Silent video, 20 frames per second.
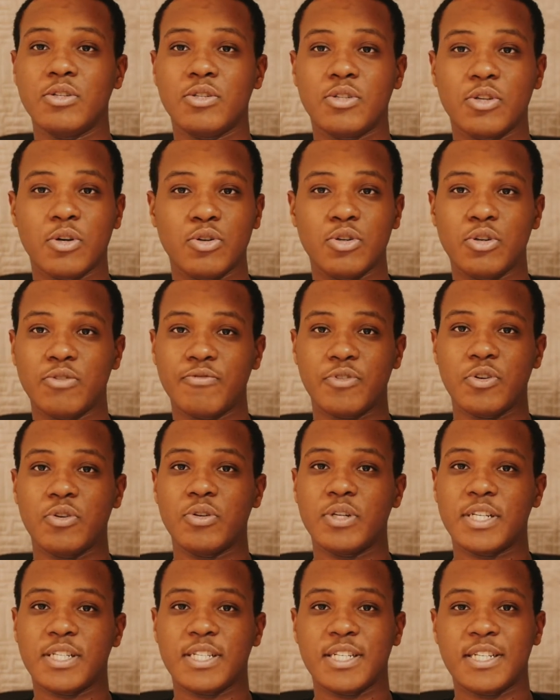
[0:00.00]
So you're
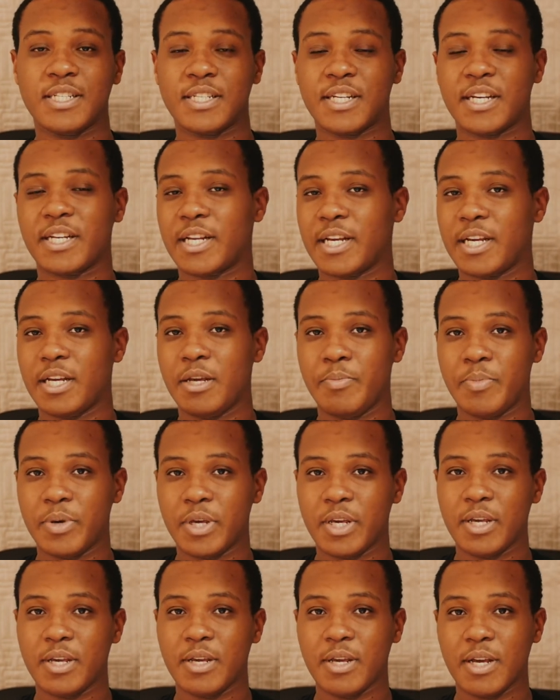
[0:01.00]
viewing this in
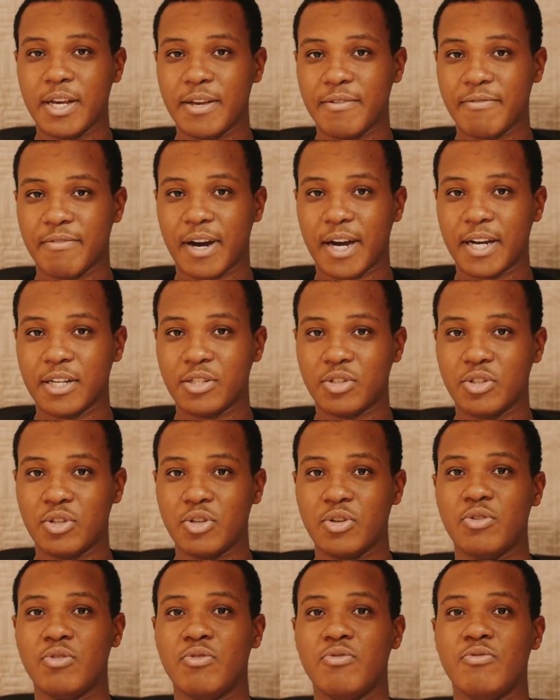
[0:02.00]
1080p if I
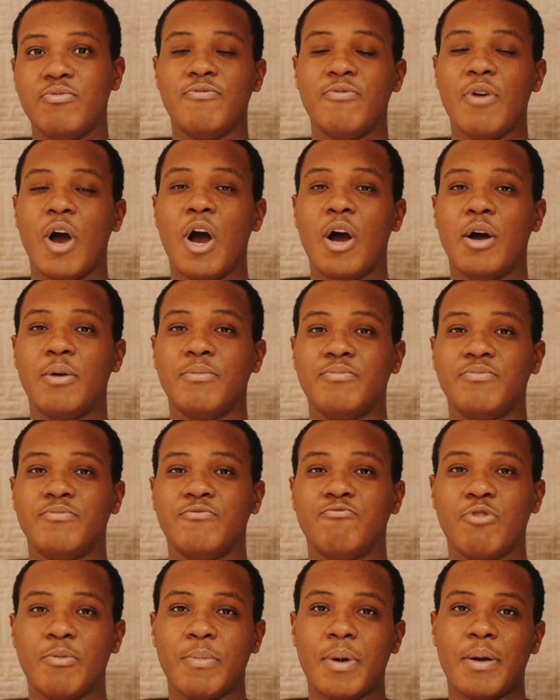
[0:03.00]
do um,
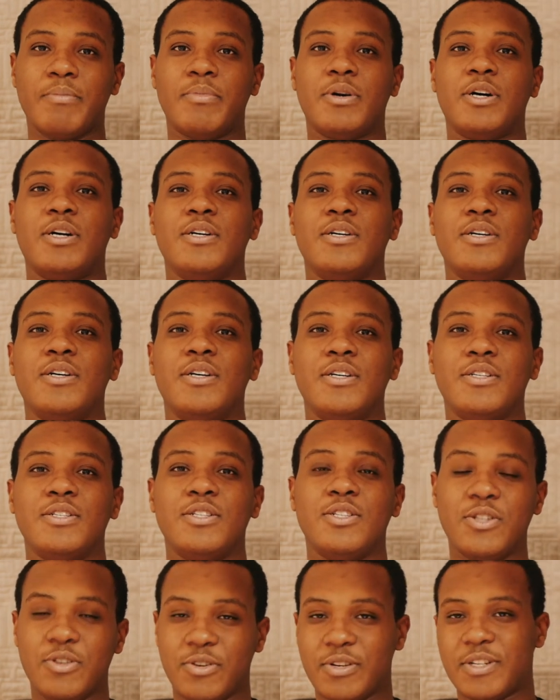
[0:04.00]
remember
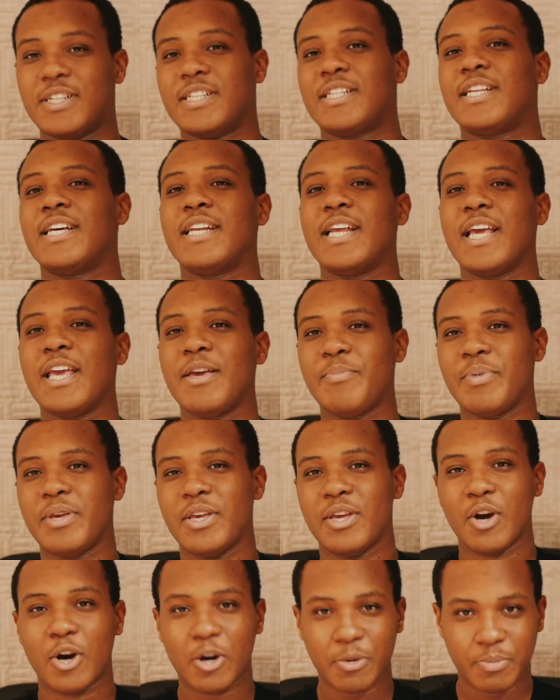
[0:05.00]
to do in the
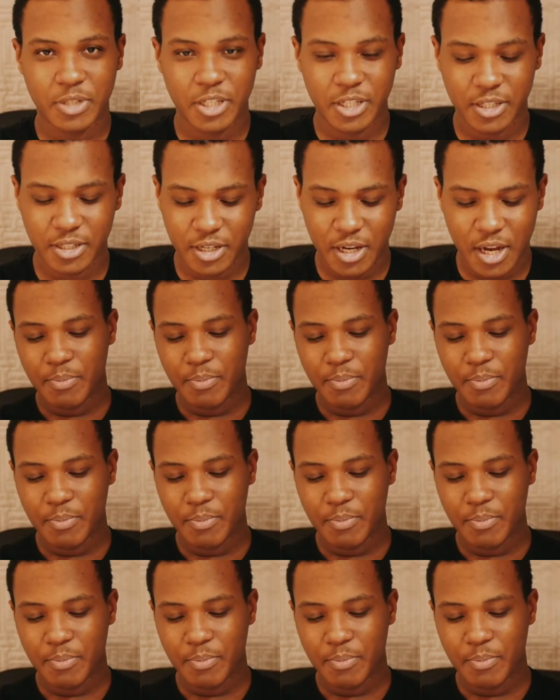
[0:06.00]
1080p option.